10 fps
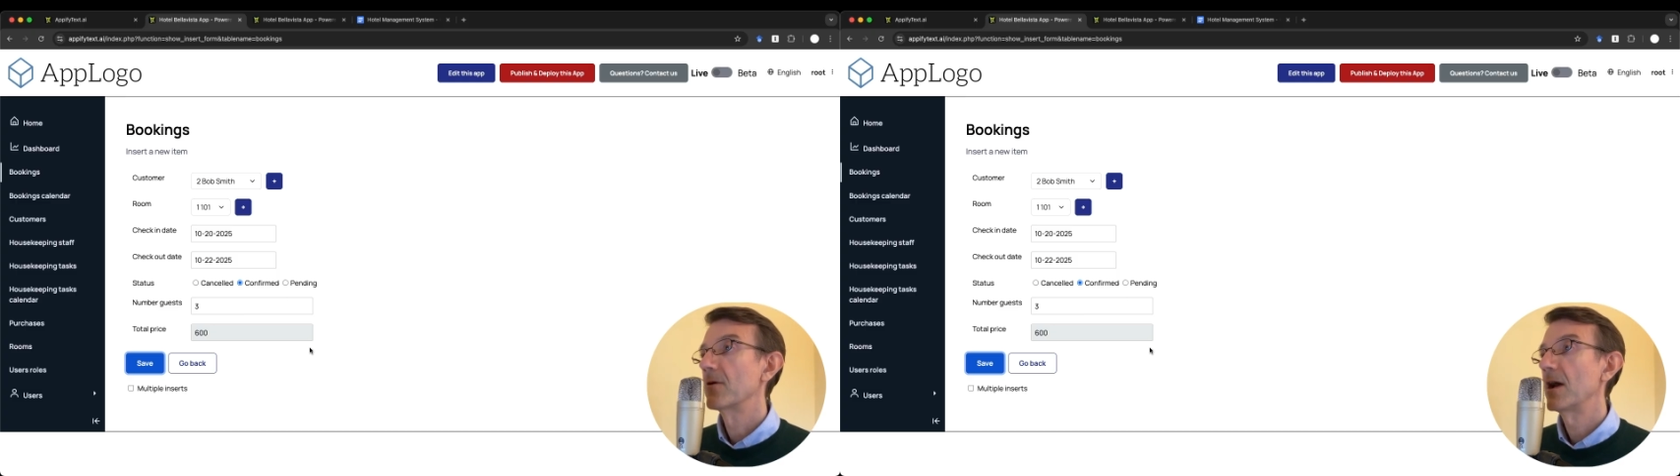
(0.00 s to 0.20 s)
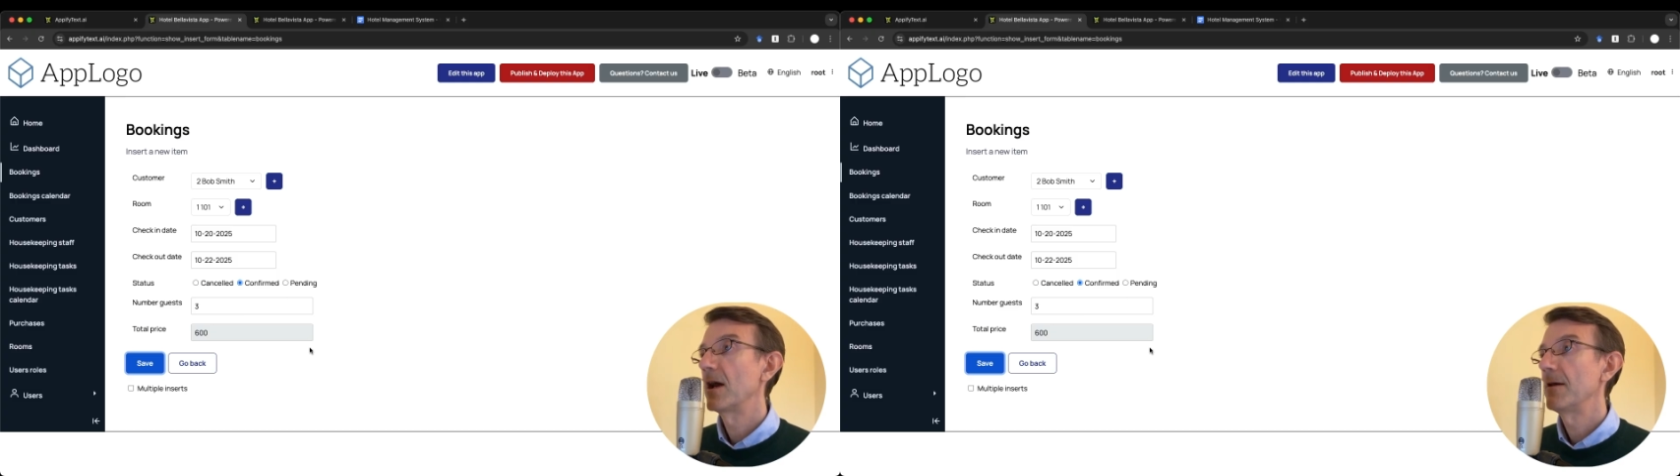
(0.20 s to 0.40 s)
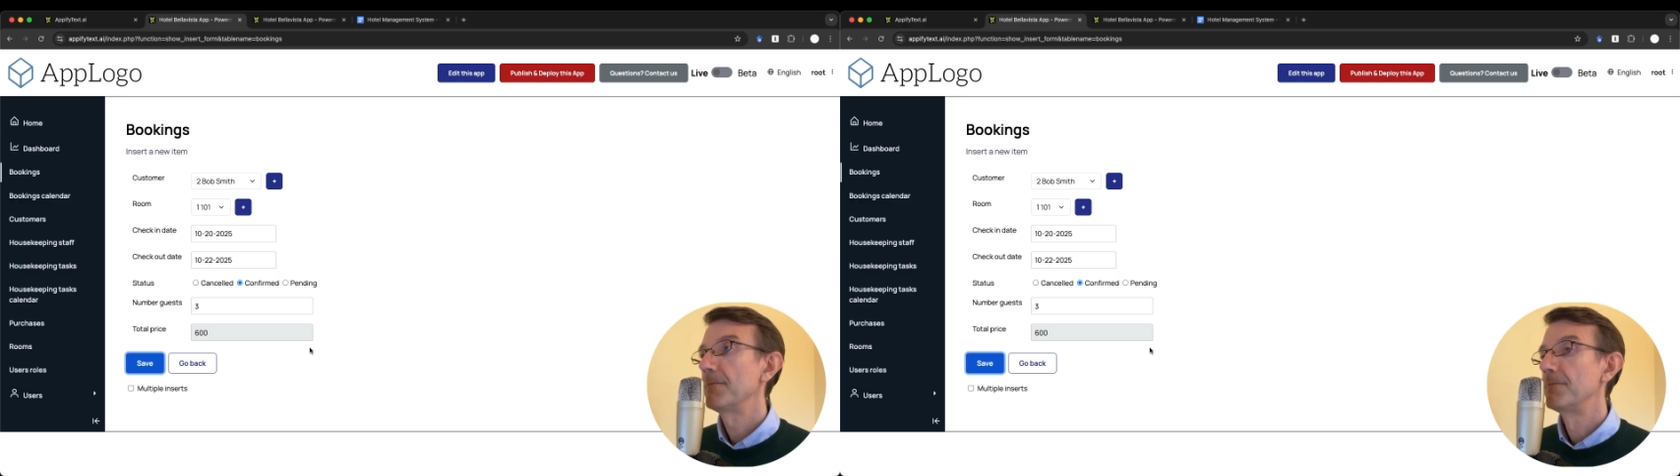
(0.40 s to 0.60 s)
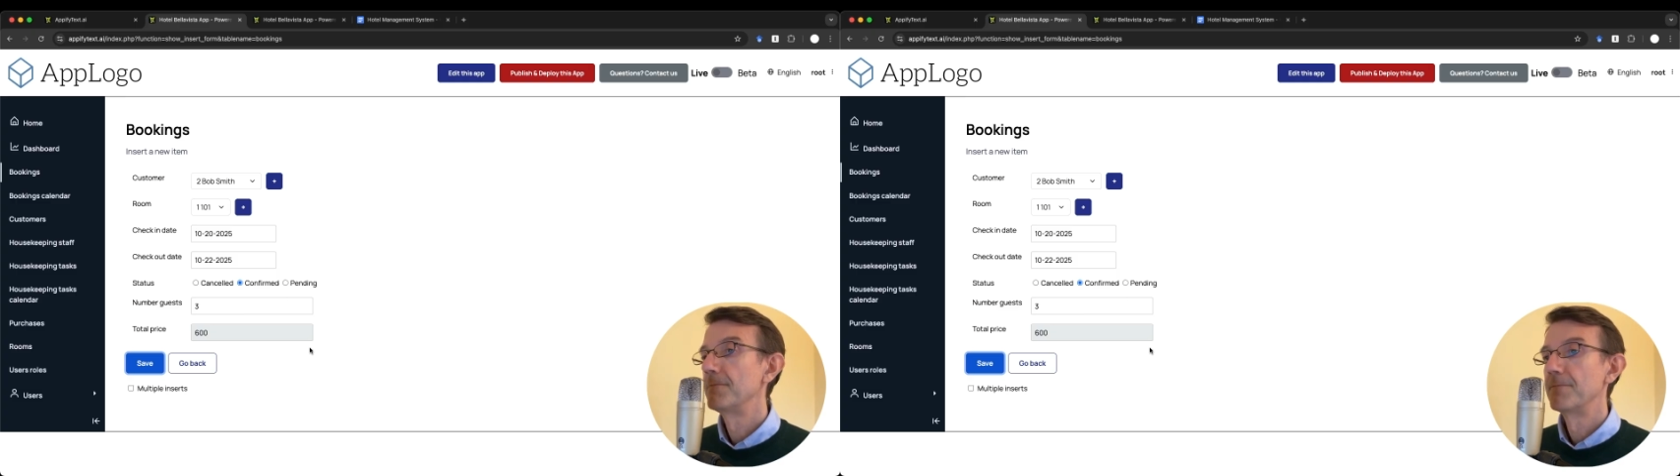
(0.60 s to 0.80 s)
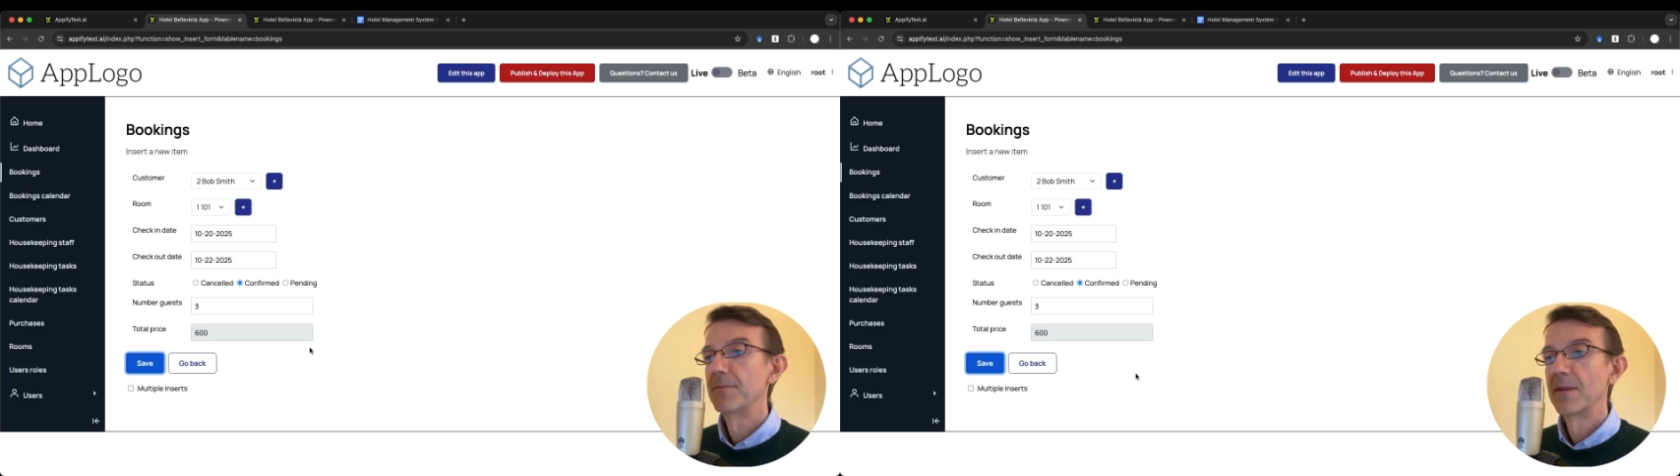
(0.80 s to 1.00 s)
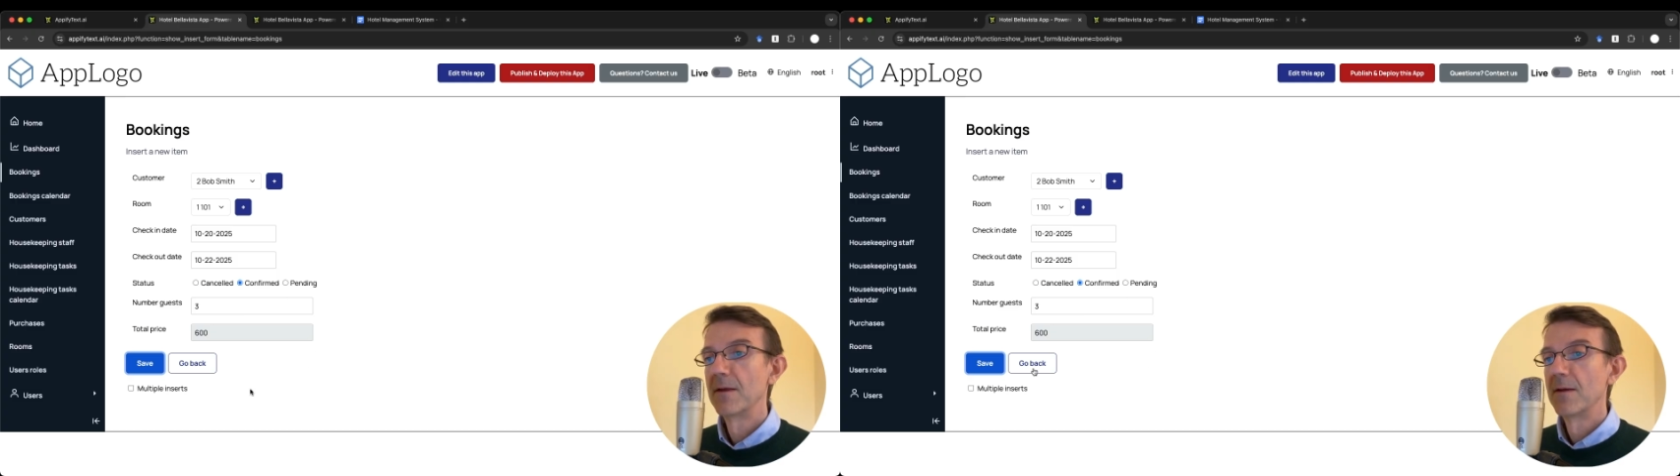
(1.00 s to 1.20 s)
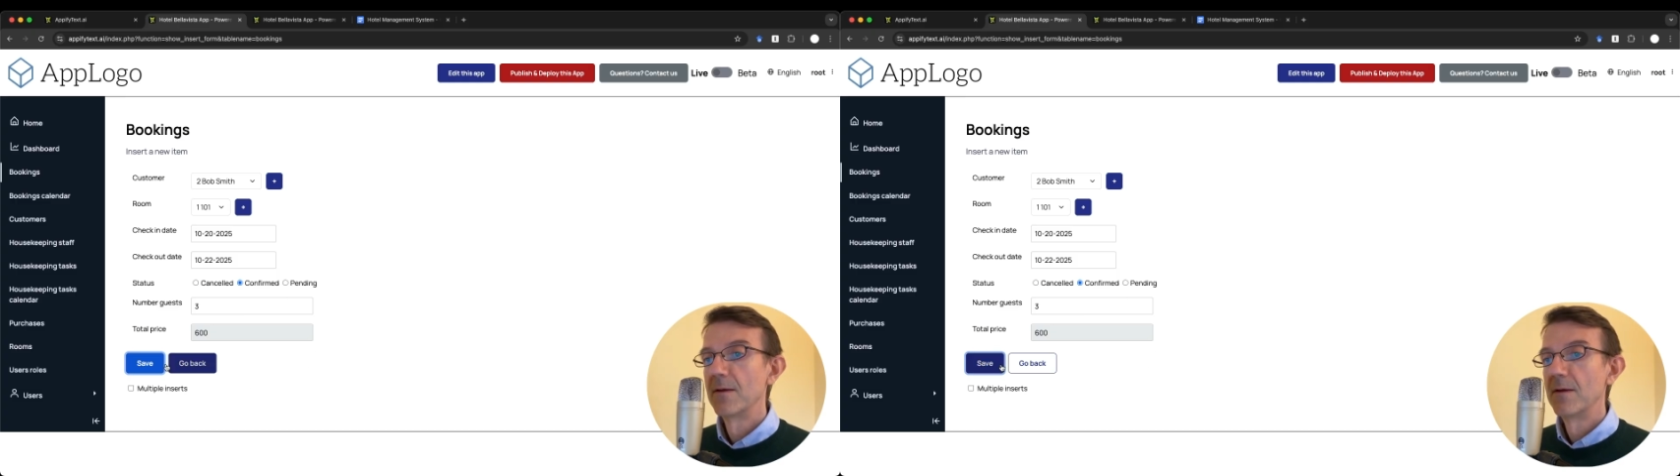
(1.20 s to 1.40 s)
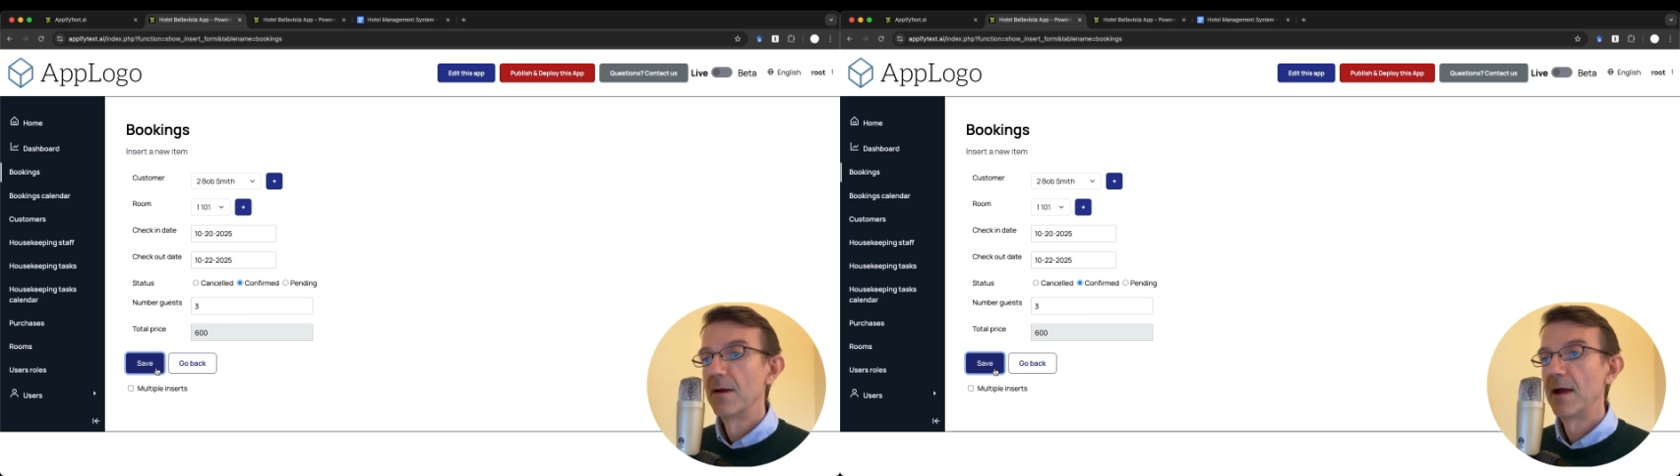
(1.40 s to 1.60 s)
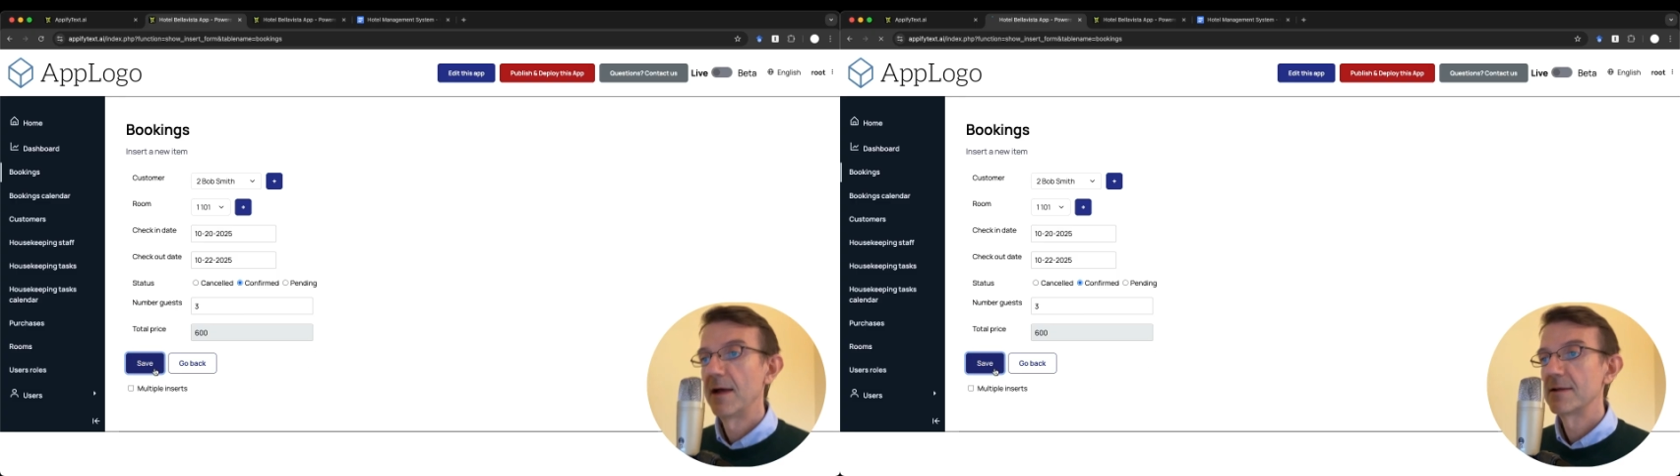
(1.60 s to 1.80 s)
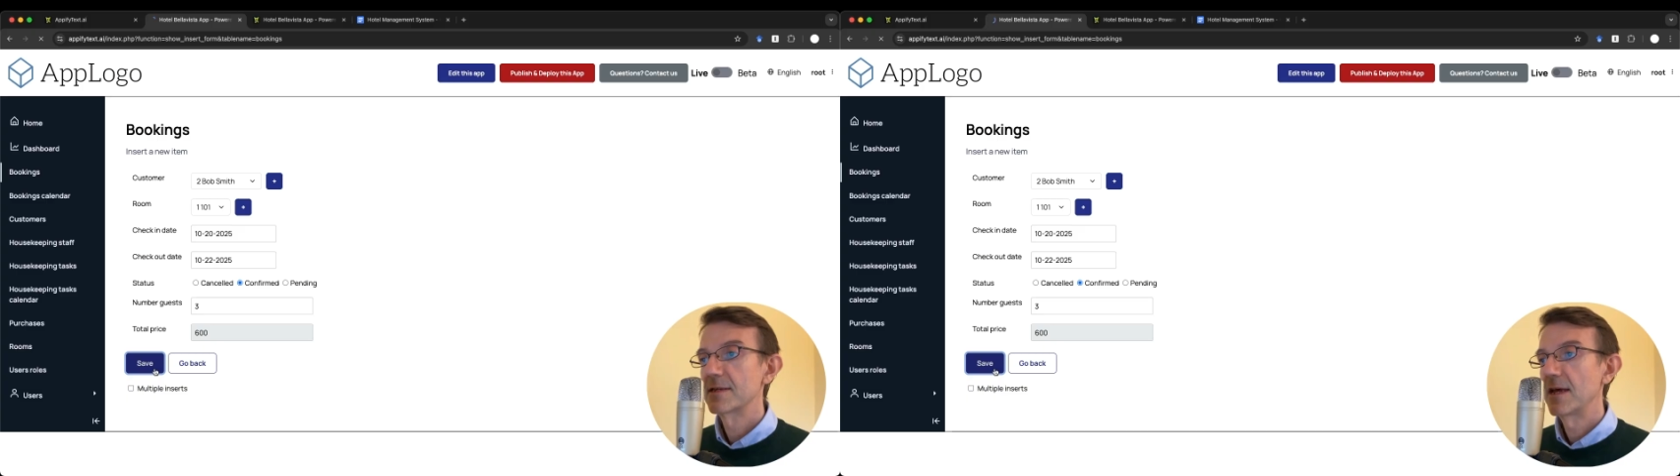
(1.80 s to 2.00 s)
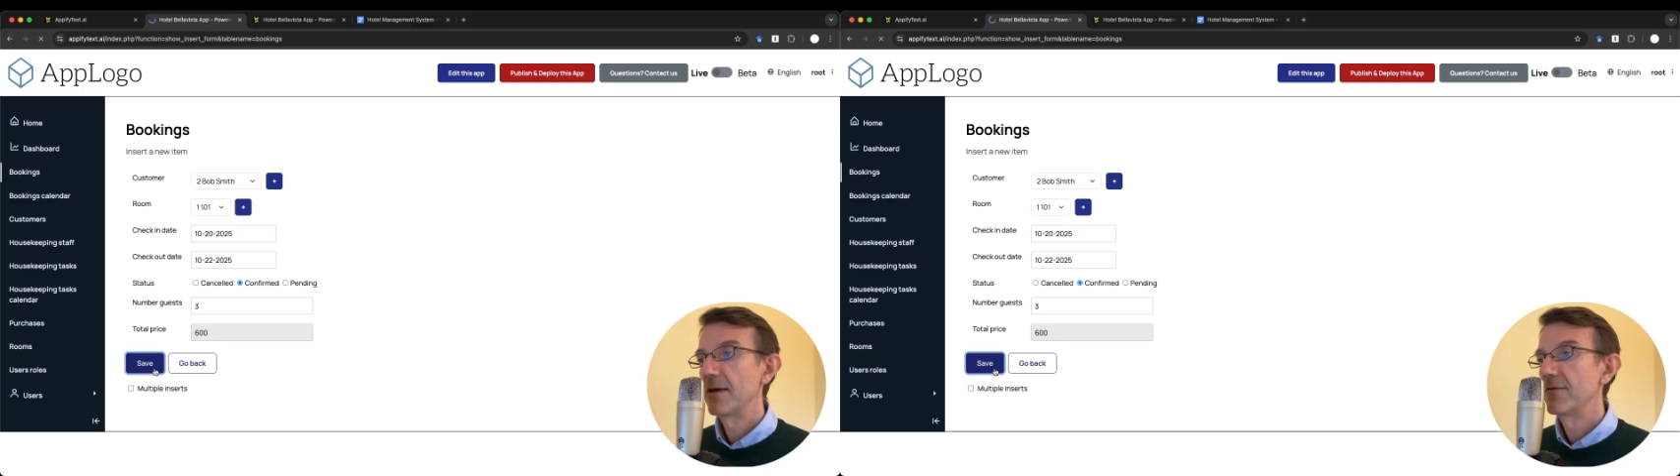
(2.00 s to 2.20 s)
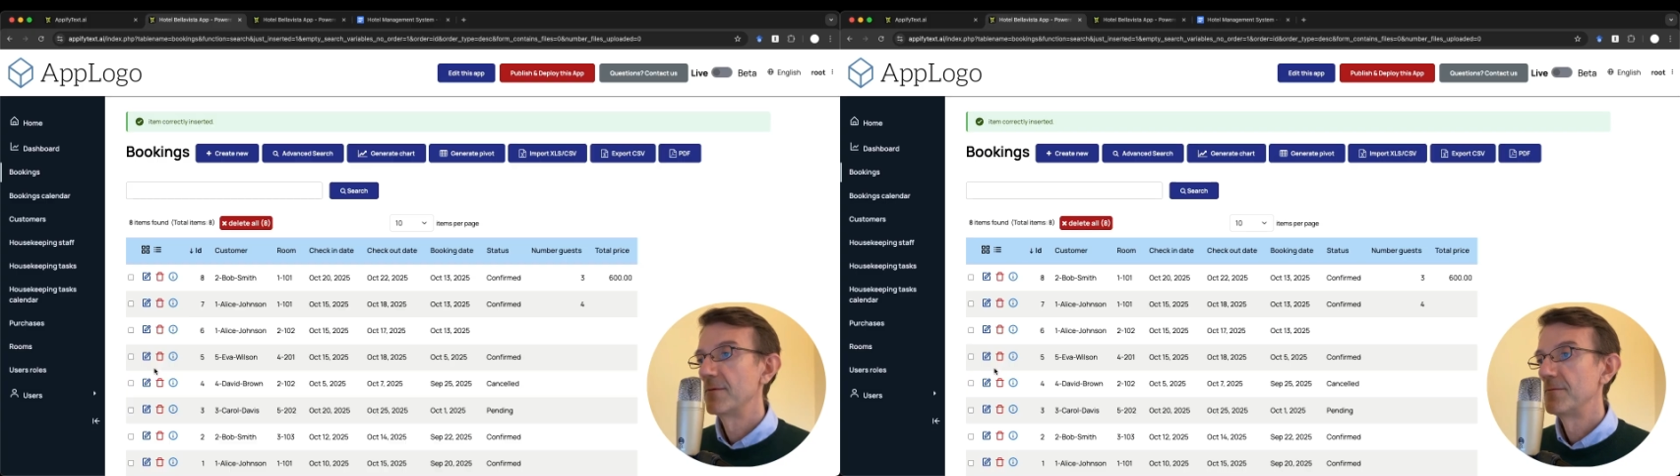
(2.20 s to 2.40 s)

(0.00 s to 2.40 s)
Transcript: okay? And save.